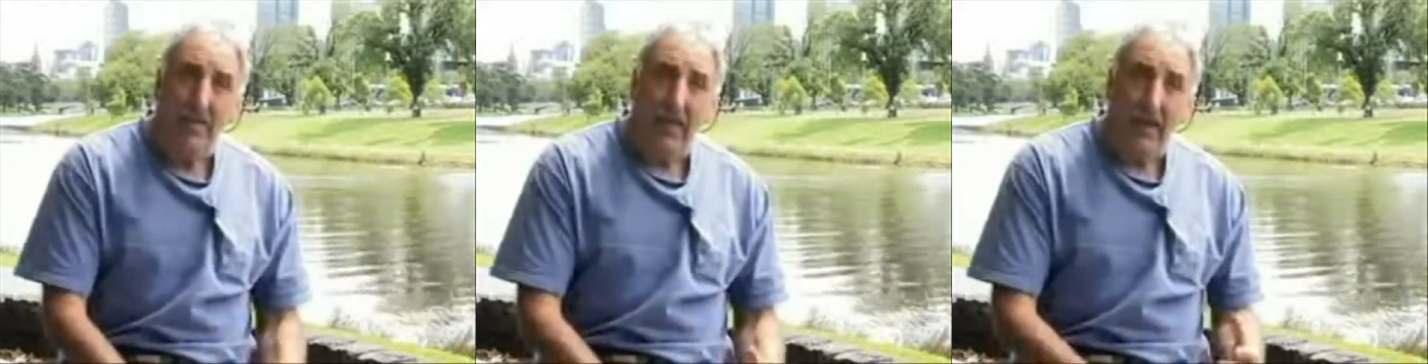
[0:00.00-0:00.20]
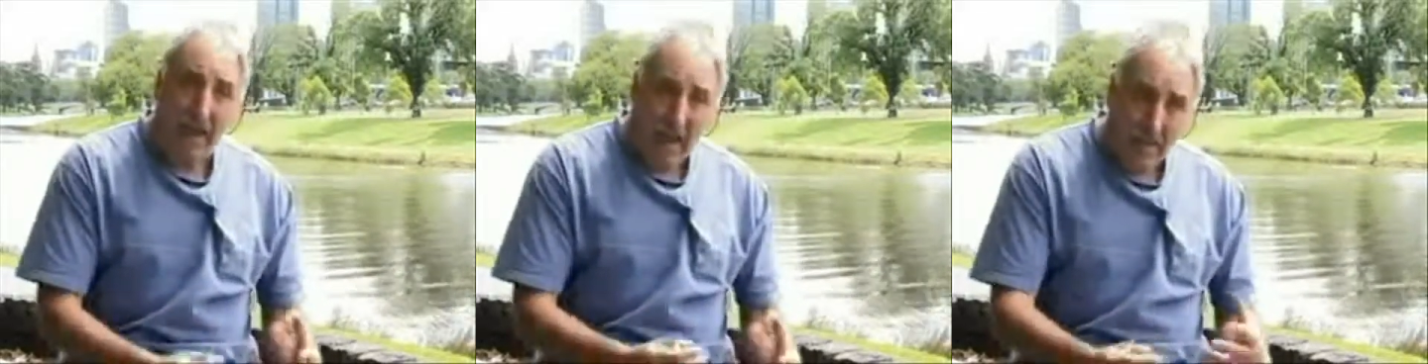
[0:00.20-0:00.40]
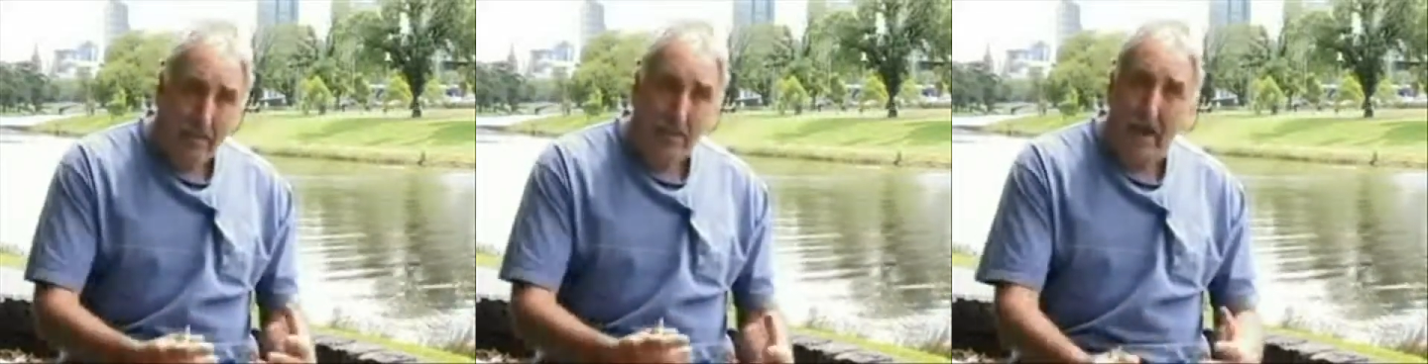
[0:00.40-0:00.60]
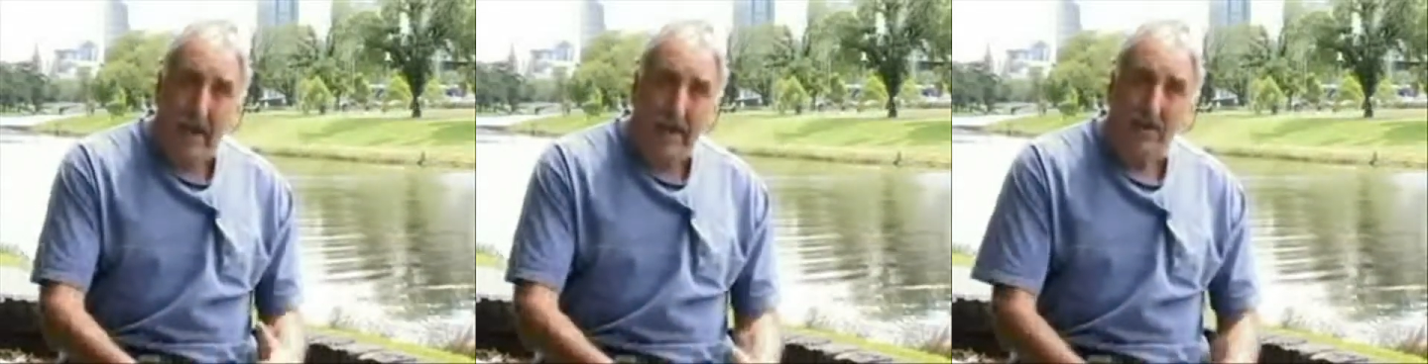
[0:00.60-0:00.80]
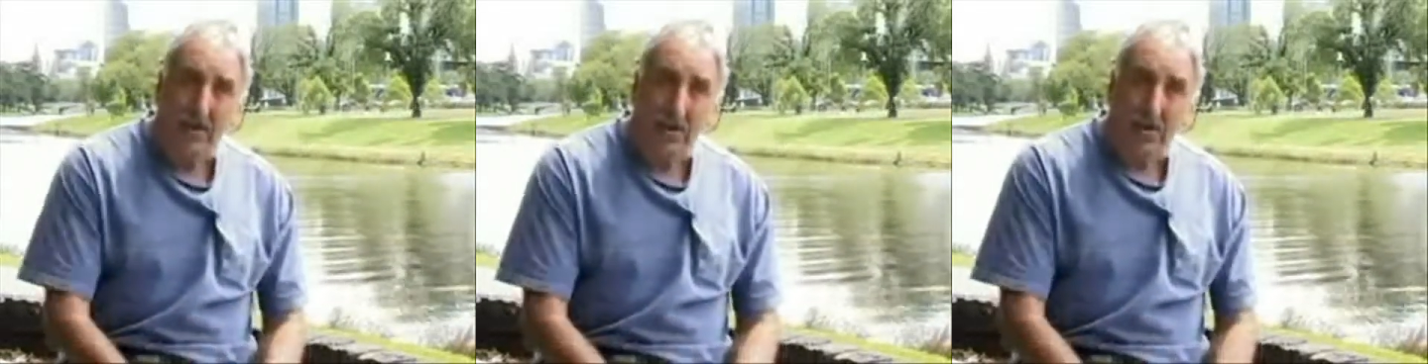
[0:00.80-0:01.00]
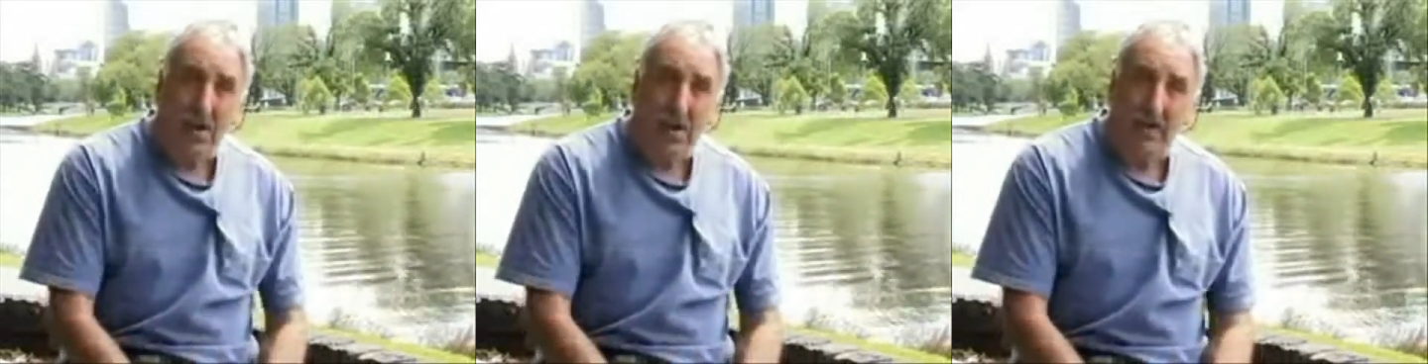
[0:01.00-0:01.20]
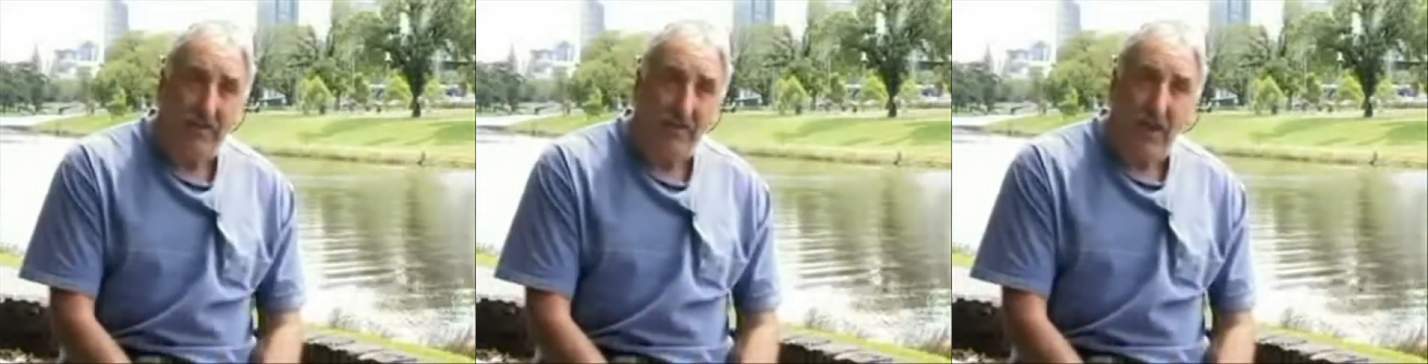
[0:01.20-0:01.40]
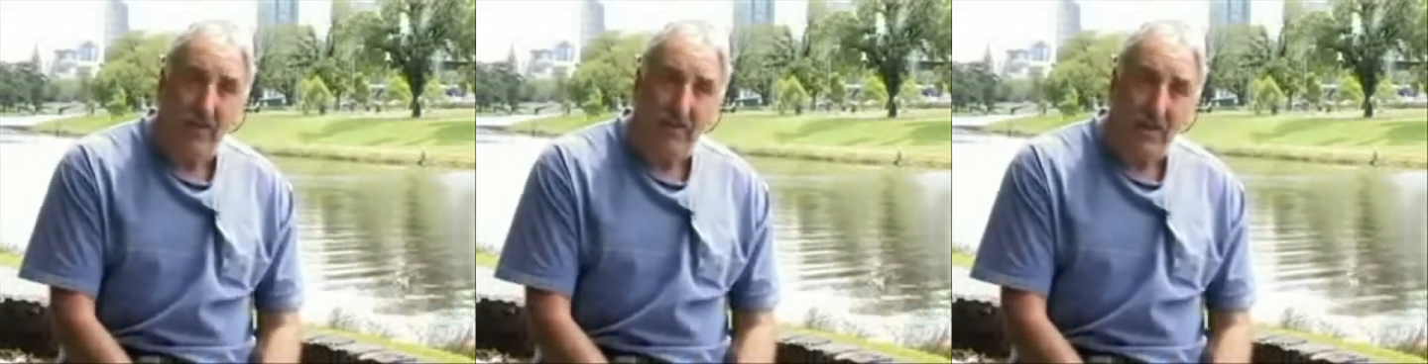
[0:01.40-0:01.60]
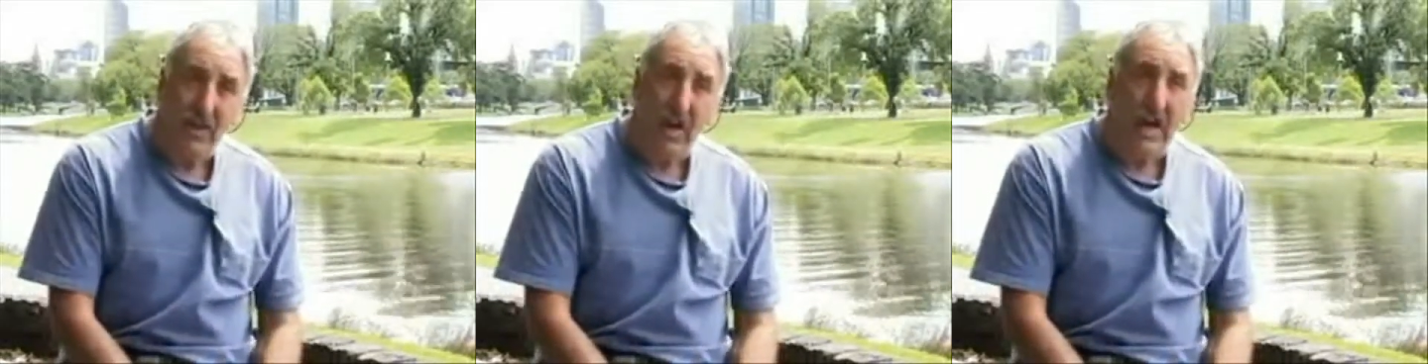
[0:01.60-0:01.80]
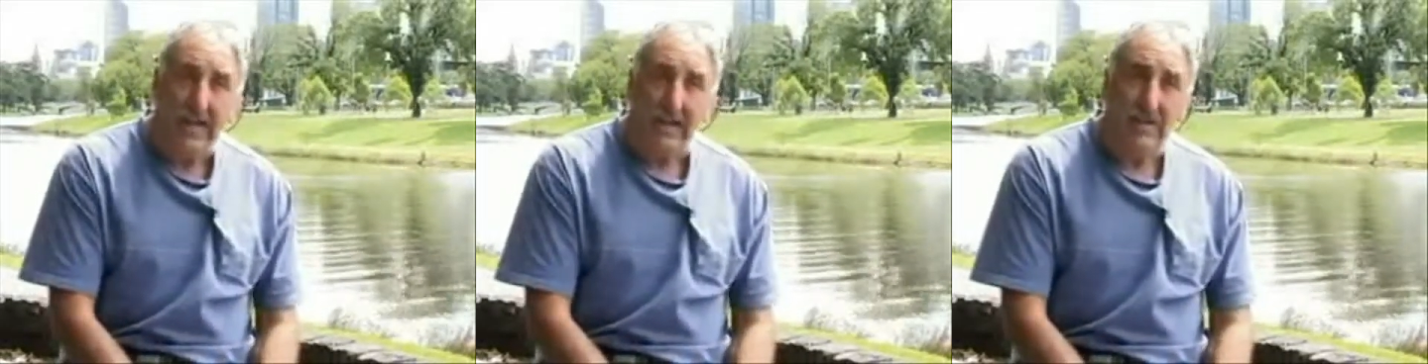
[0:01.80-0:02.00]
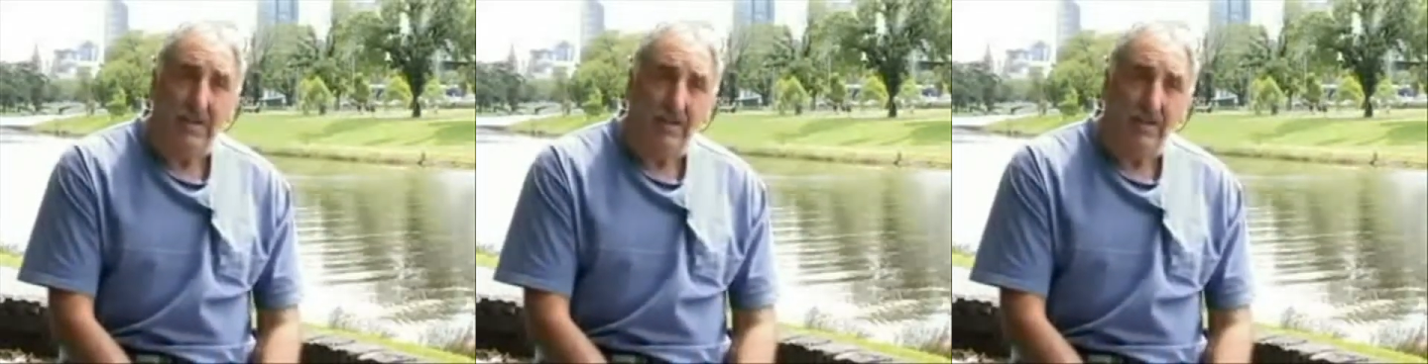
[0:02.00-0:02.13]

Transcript: the campaign took off overnight.